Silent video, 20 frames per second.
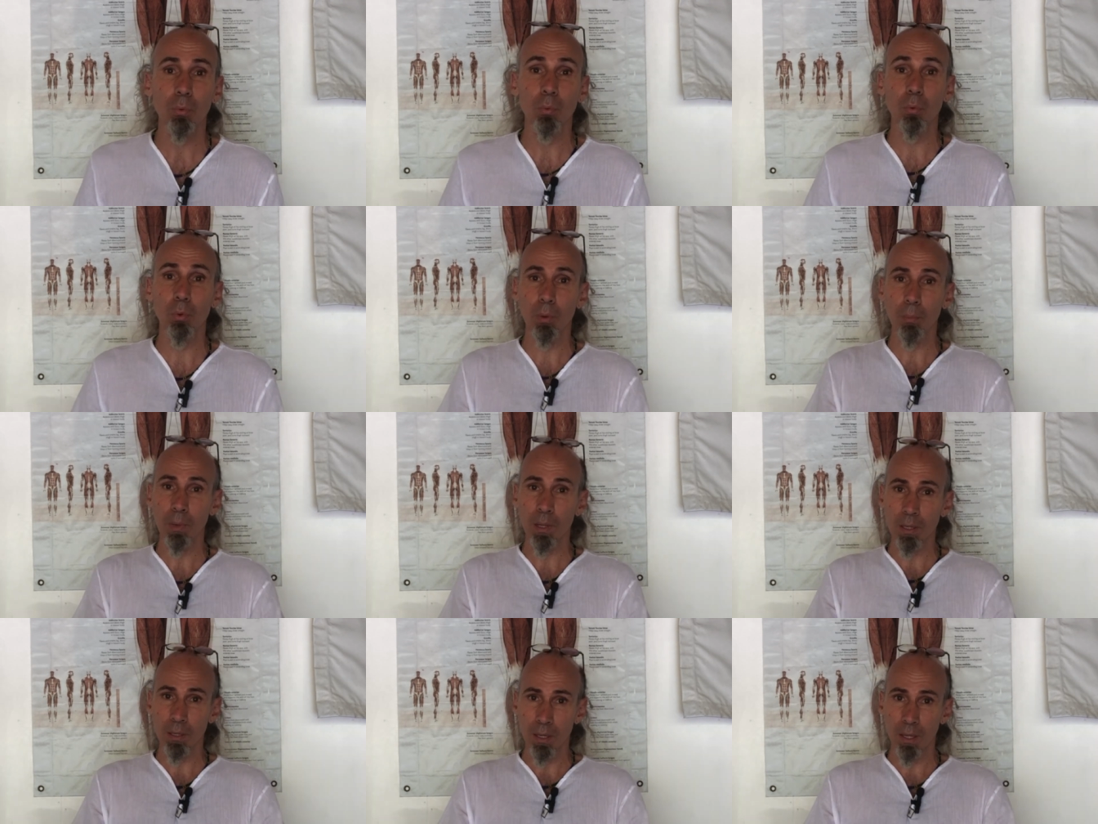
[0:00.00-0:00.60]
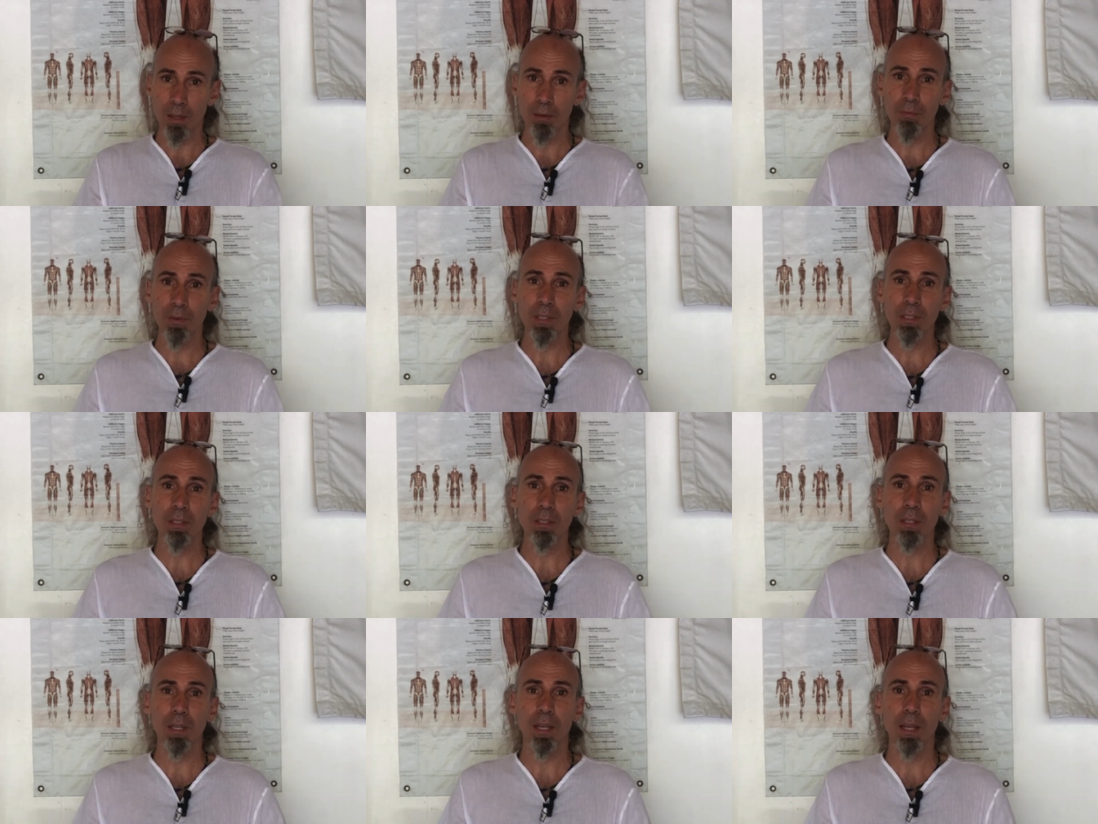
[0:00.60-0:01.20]
Women have
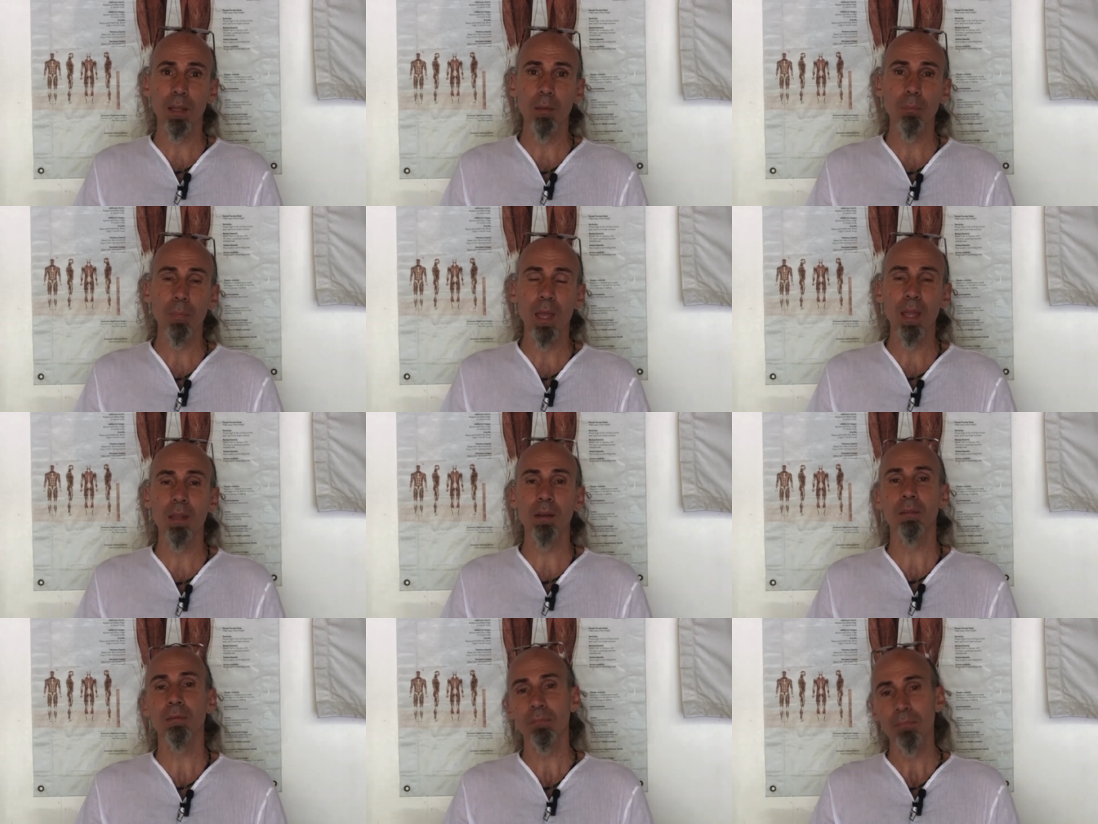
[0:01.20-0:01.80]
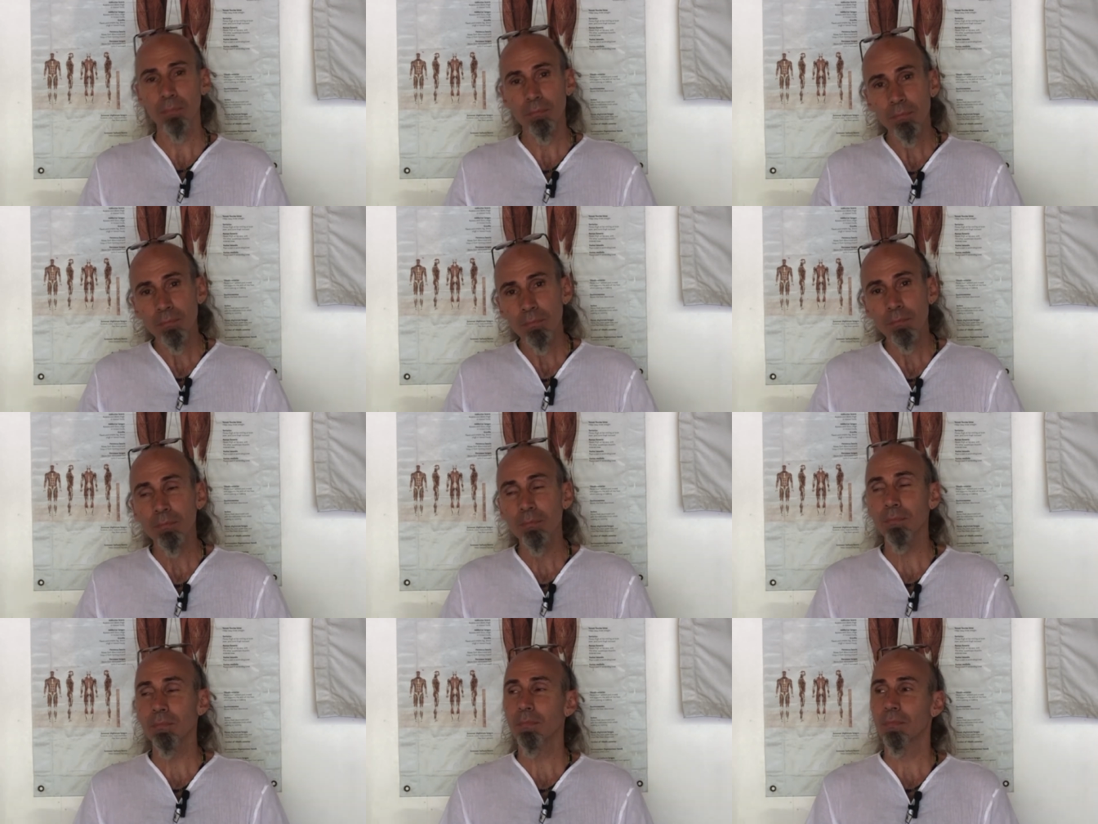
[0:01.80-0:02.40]
it and men
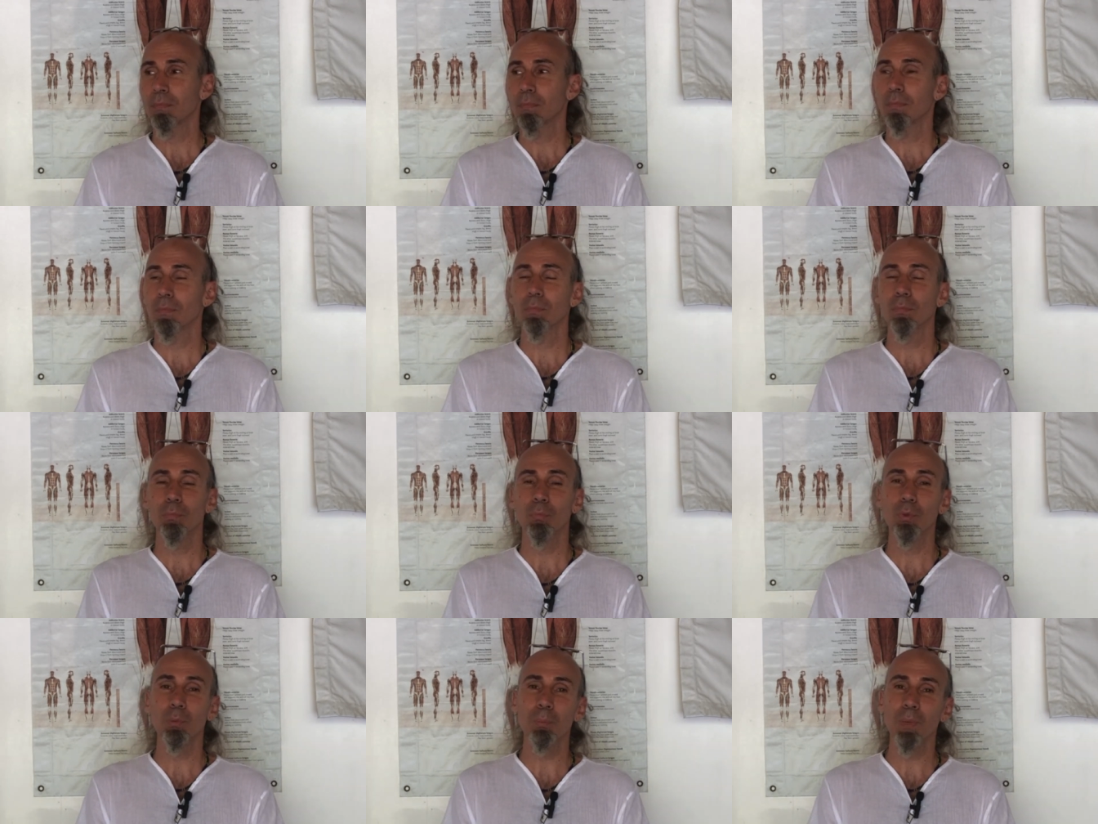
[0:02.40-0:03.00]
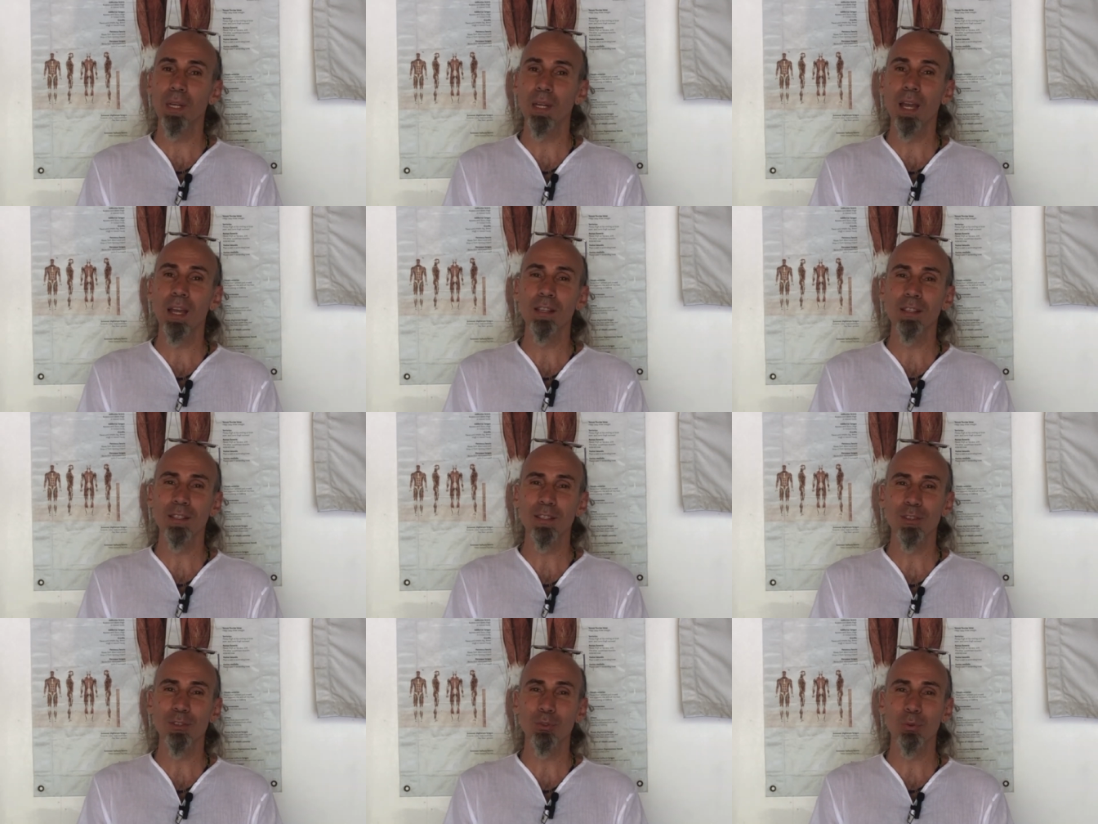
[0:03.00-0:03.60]
would be
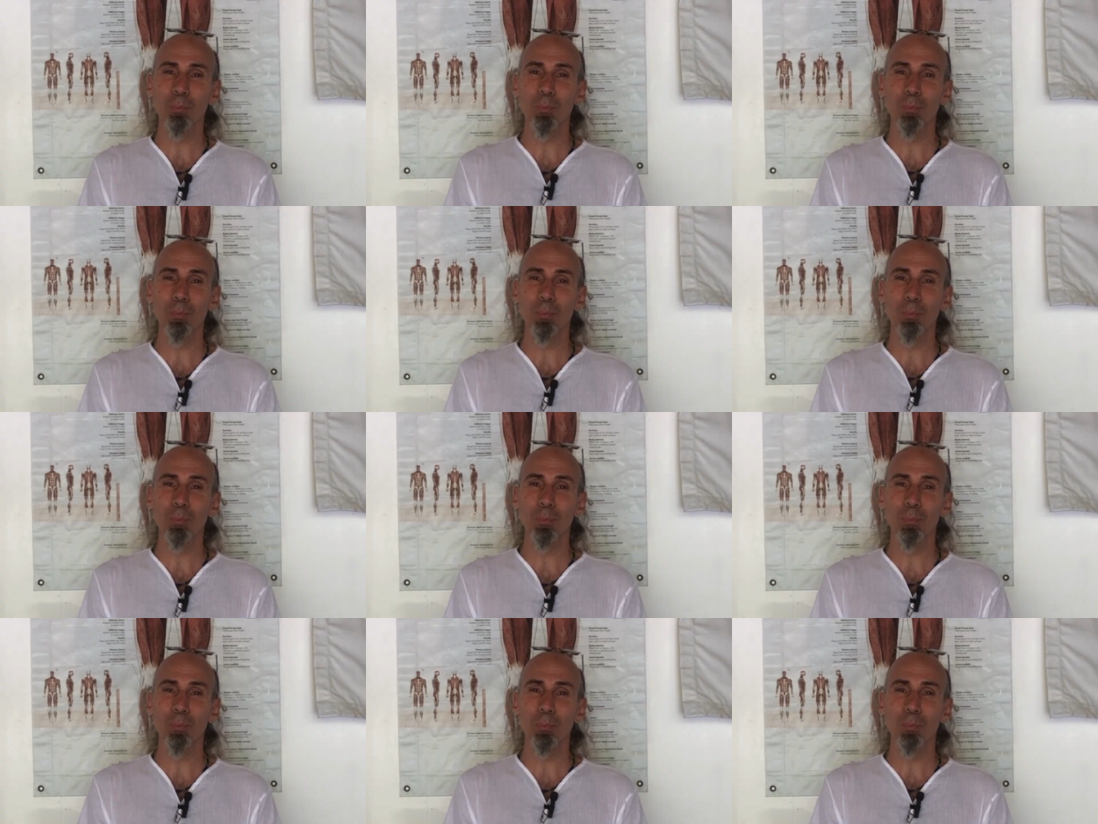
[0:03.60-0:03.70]
nice